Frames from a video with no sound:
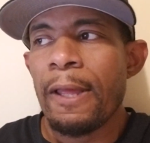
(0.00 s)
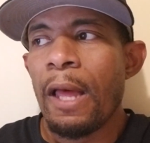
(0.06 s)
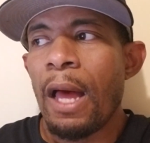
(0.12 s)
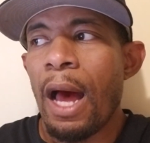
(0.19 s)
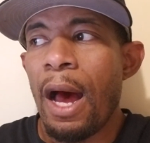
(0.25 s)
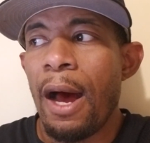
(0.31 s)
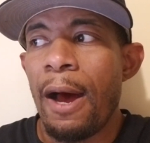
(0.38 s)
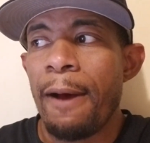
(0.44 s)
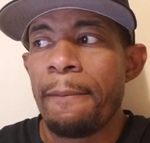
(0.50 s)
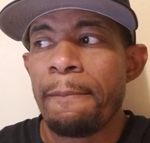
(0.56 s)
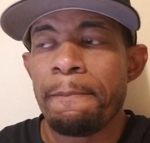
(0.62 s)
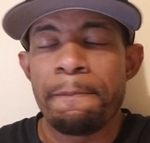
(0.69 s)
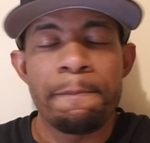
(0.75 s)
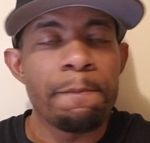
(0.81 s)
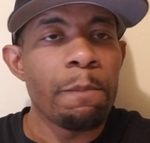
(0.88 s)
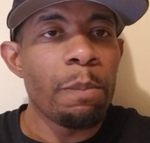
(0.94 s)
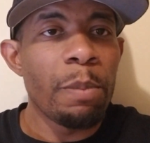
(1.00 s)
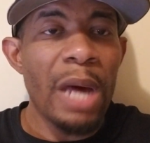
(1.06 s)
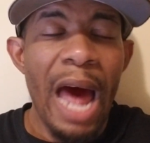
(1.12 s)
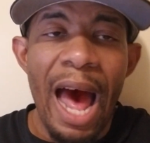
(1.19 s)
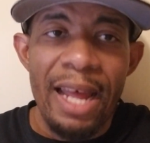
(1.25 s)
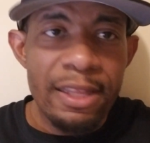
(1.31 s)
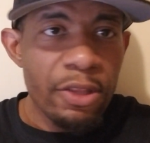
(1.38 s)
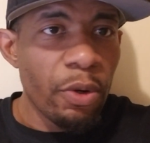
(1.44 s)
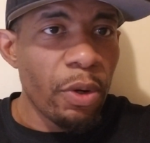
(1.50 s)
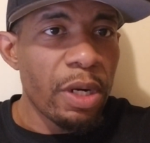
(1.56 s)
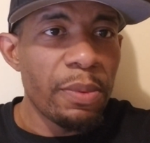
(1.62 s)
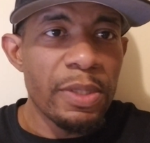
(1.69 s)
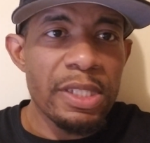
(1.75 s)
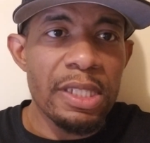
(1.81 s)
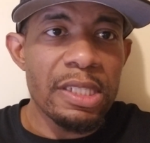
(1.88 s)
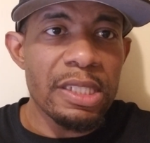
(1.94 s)
Um, but I thought it
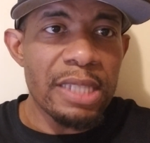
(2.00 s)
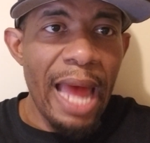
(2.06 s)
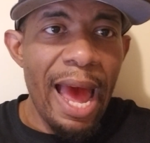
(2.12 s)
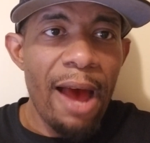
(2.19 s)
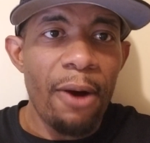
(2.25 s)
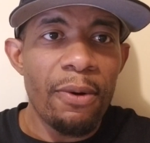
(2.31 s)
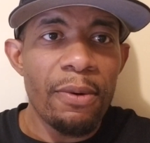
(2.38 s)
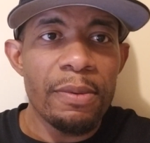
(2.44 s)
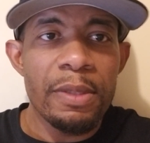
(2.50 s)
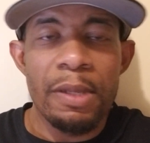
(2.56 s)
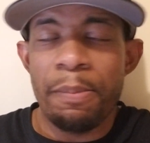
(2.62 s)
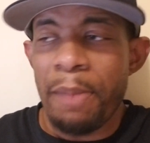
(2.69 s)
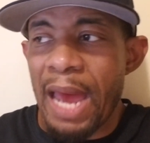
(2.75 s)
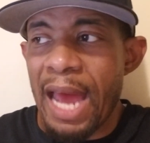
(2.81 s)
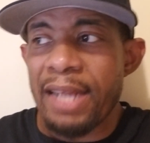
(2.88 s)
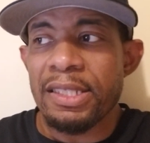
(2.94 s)
was the style, the bad